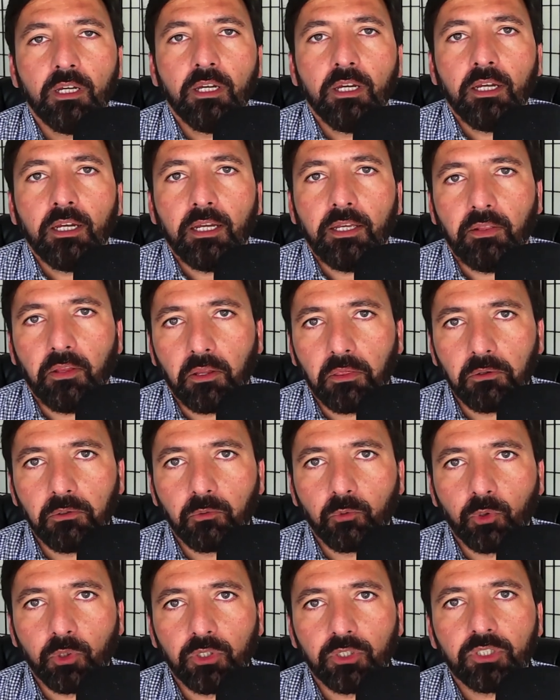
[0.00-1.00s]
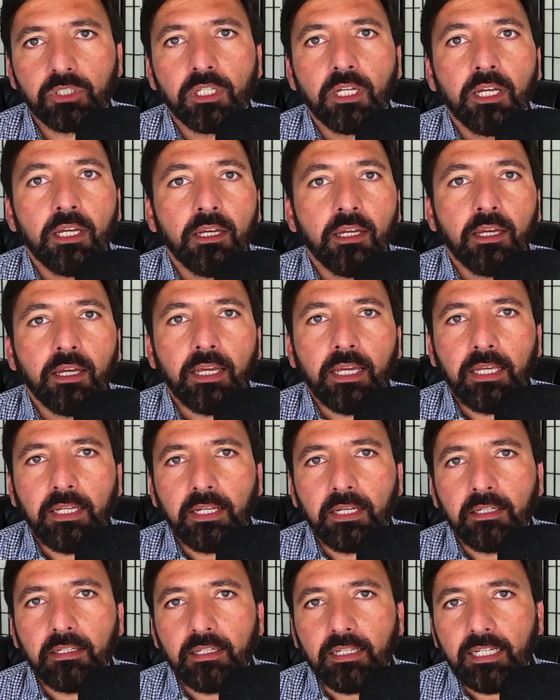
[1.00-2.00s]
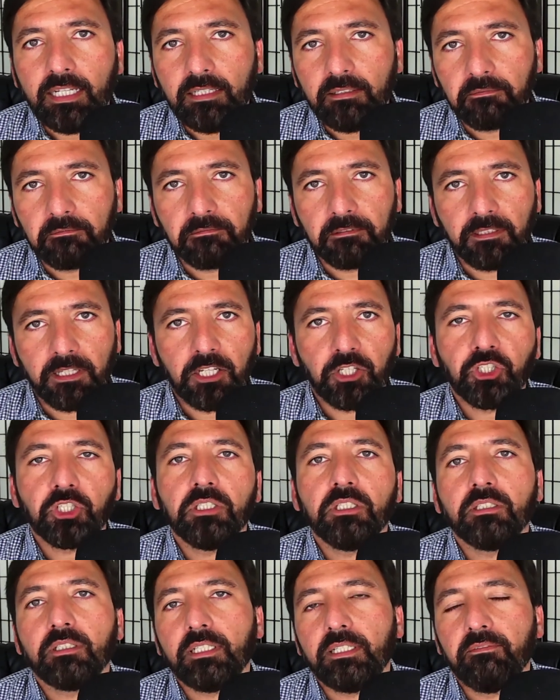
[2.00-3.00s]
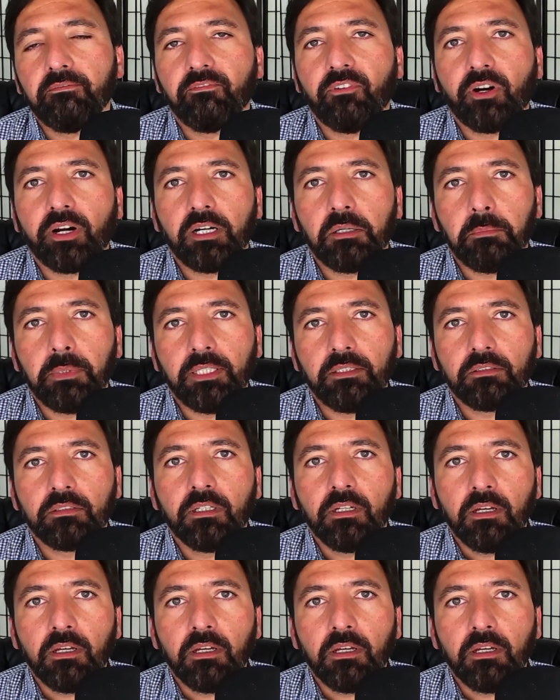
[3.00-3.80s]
In other words, in an inflationary environment,